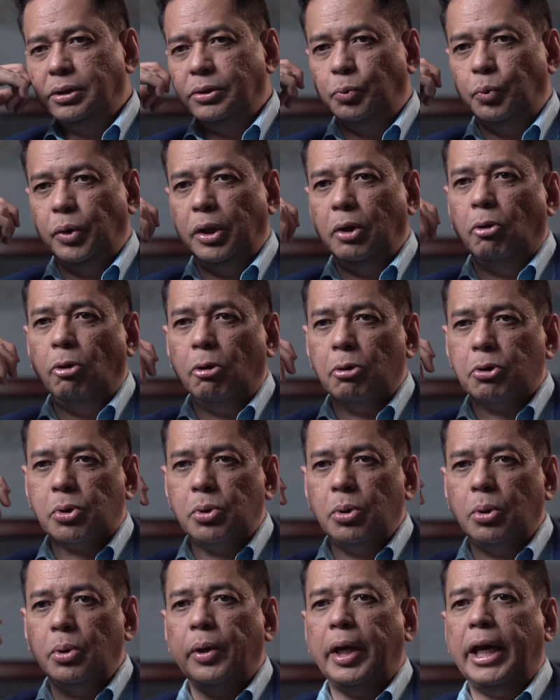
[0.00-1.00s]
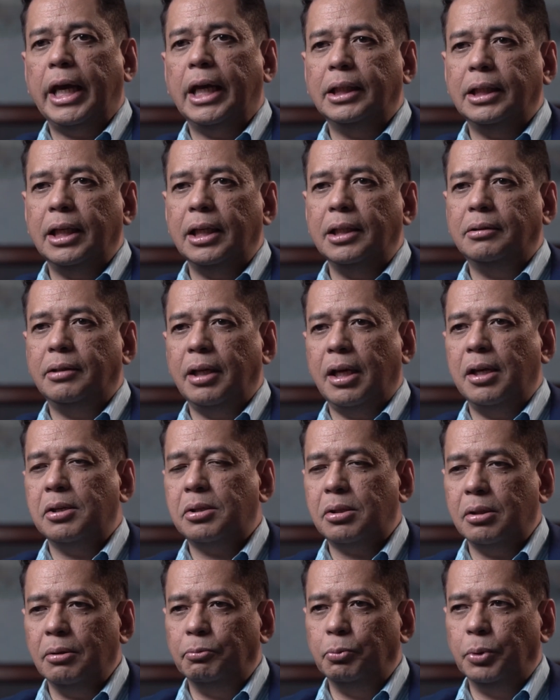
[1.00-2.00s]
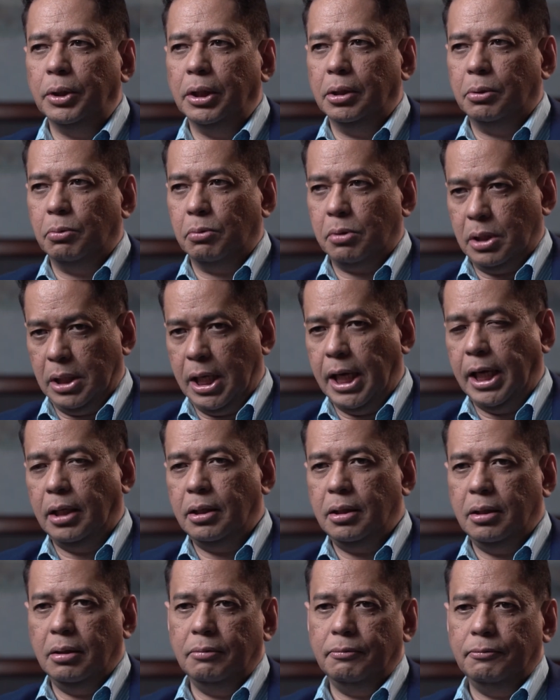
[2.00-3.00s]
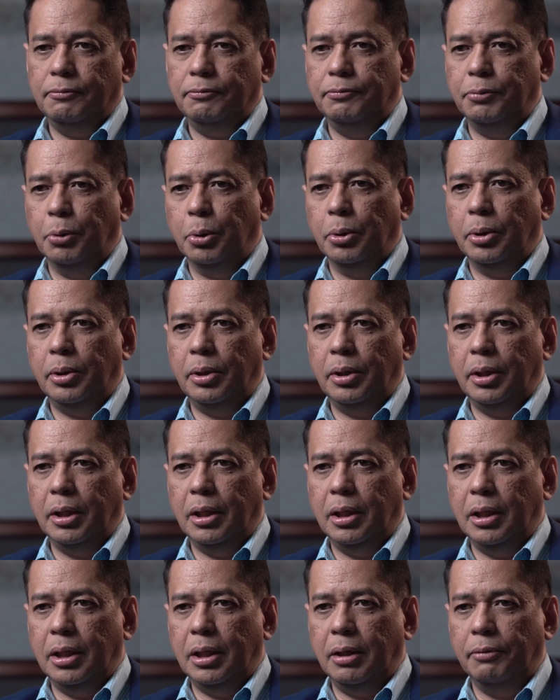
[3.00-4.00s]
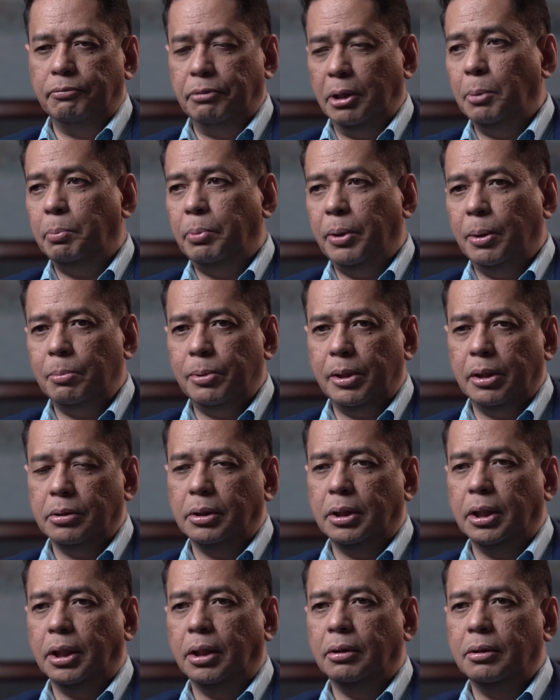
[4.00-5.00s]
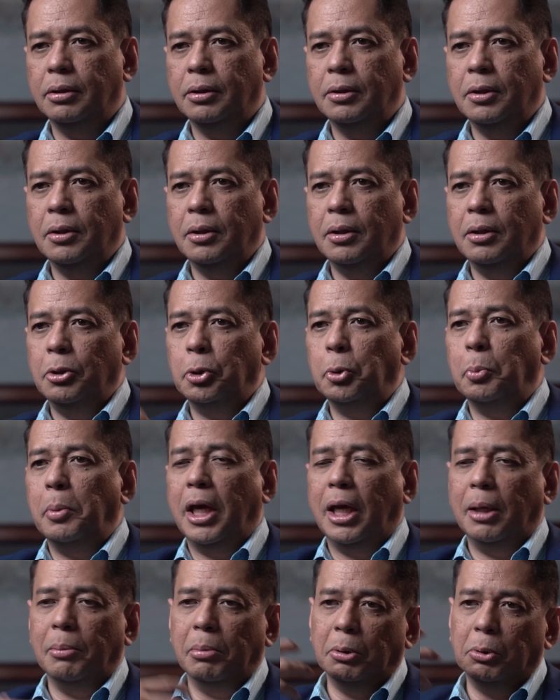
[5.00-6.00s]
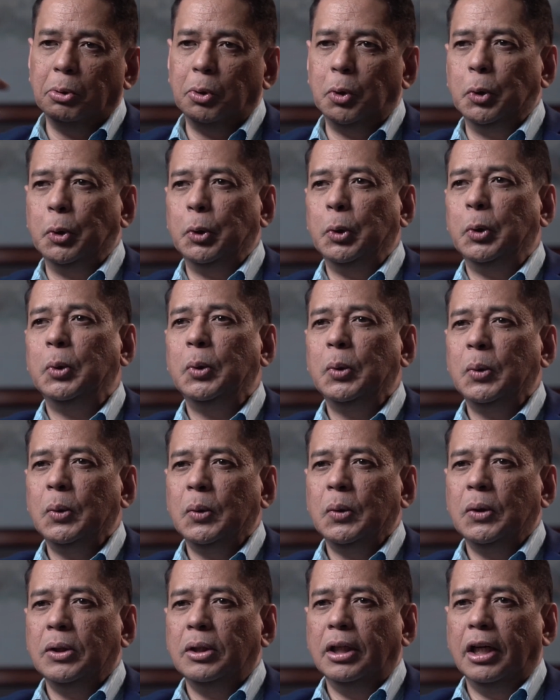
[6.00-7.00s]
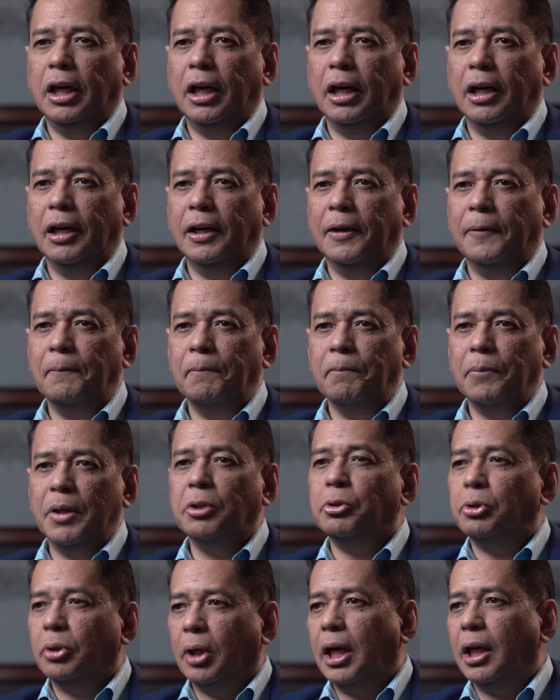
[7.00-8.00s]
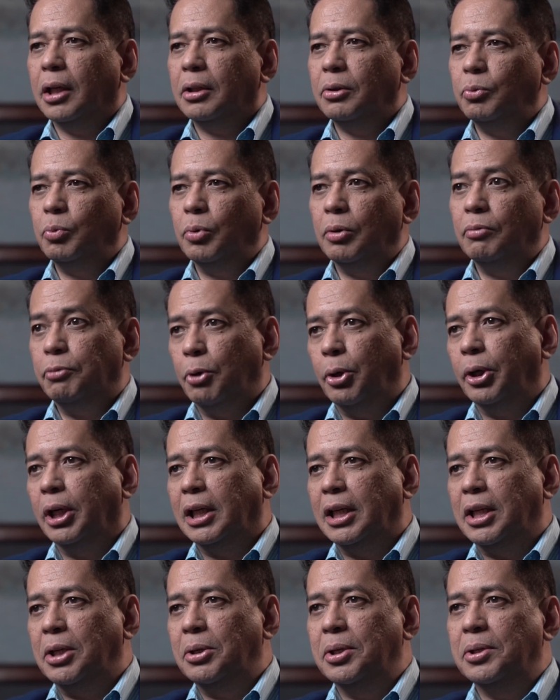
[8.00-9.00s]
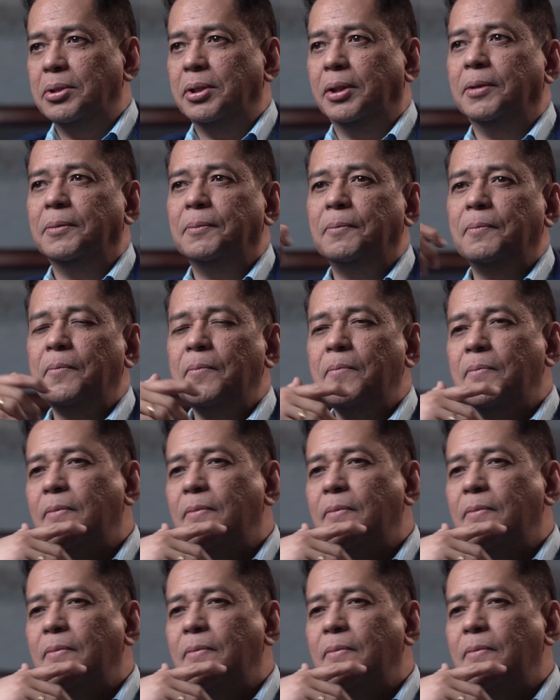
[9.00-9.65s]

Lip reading: we also had a taste of what it was like for a Philippine president to be able to interact with foreign leaders. To